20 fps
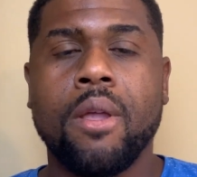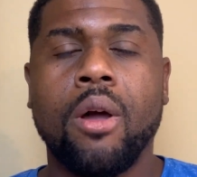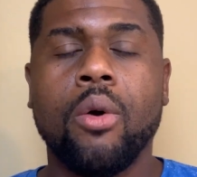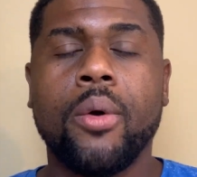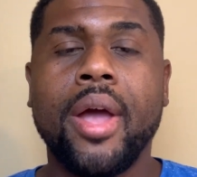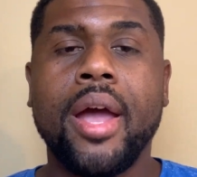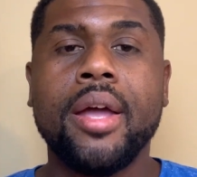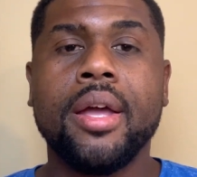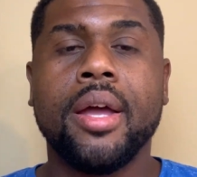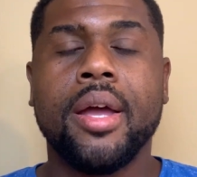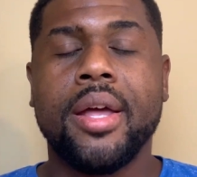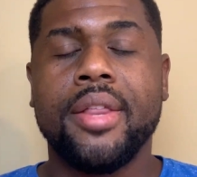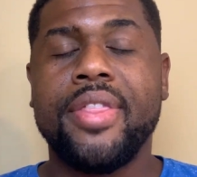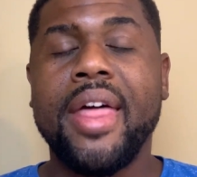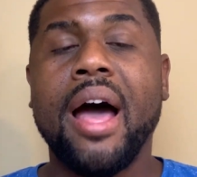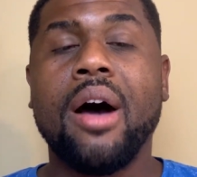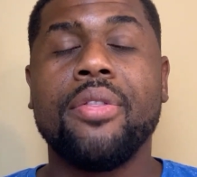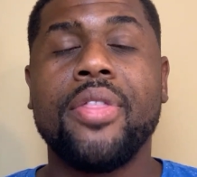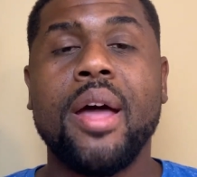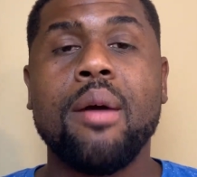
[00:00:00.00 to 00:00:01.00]
okay?
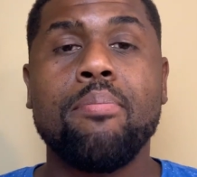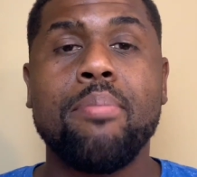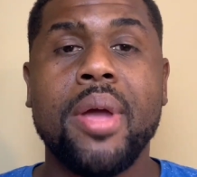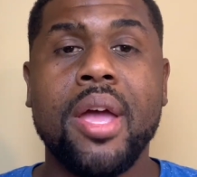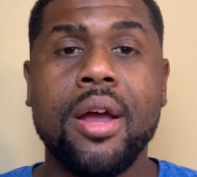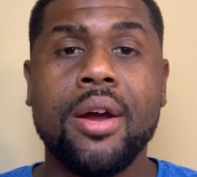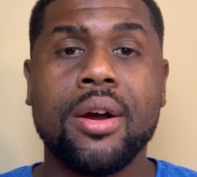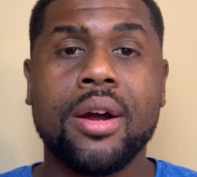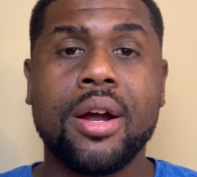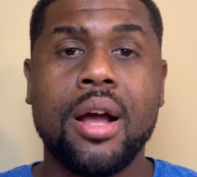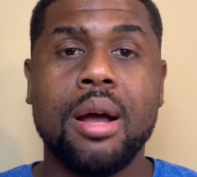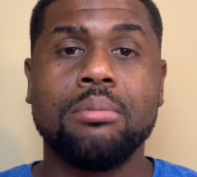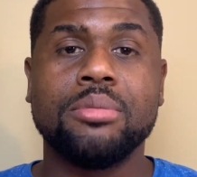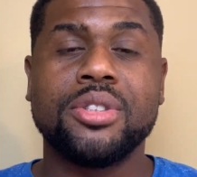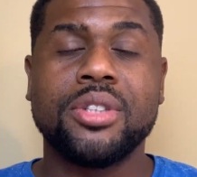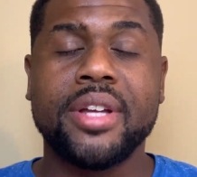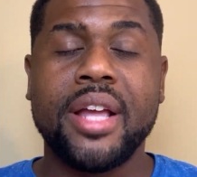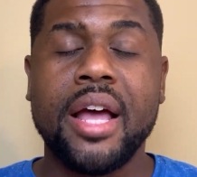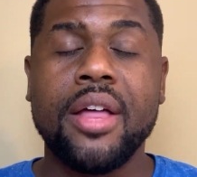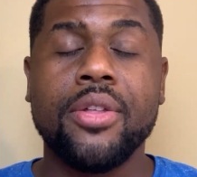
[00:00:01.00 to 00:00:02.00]
Now that pair comes
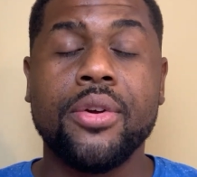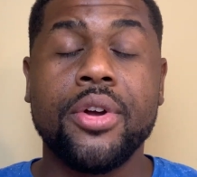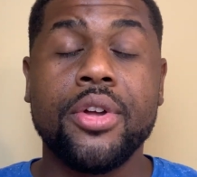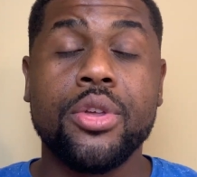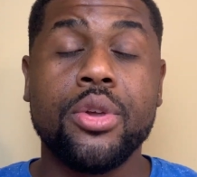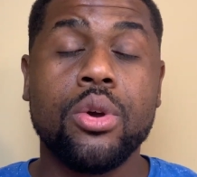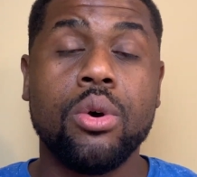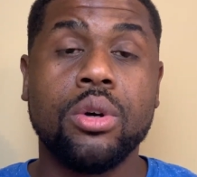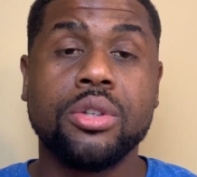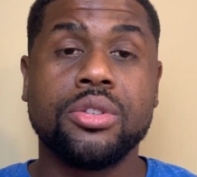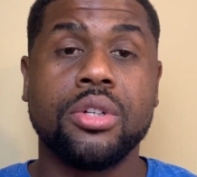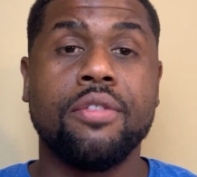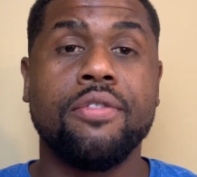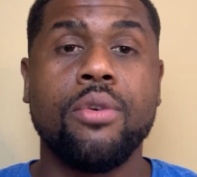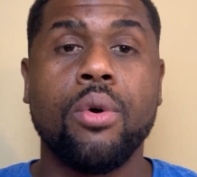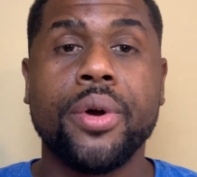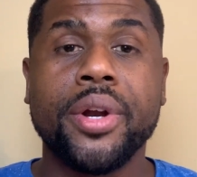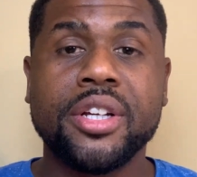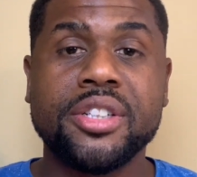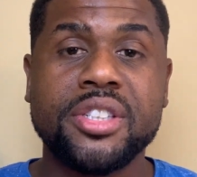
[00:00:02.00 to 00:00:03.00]
together and you go into the
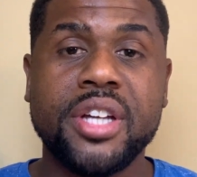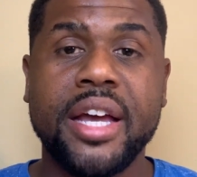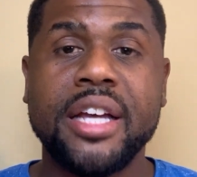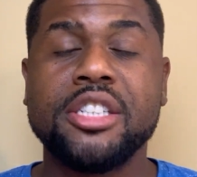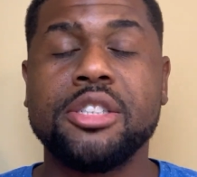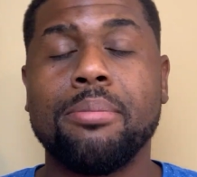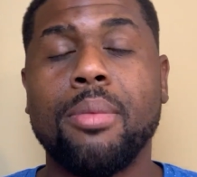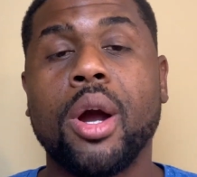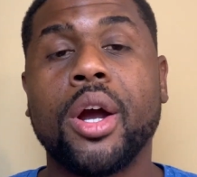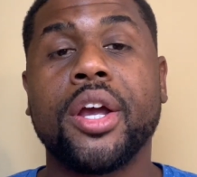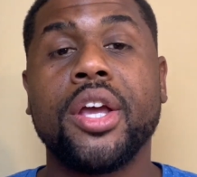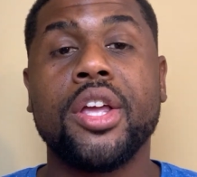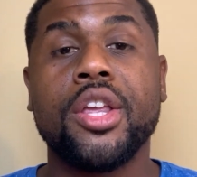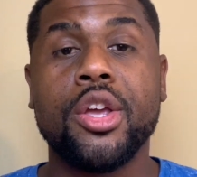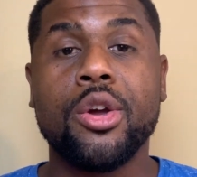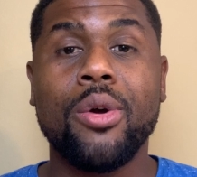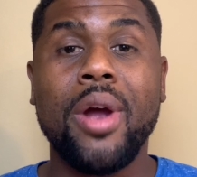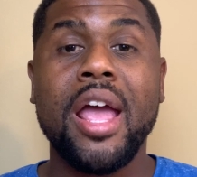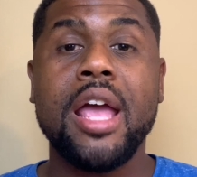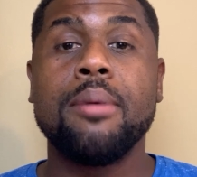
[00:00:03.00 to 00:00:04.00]
foreign exchange market and
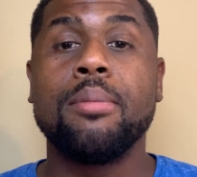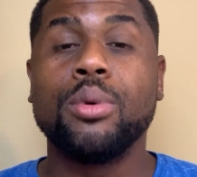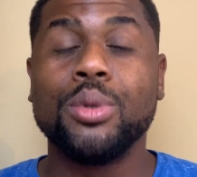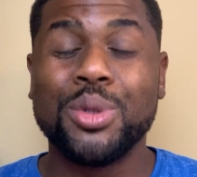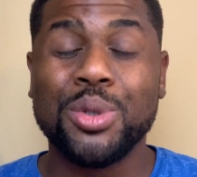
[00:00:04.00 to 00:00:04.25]
you're able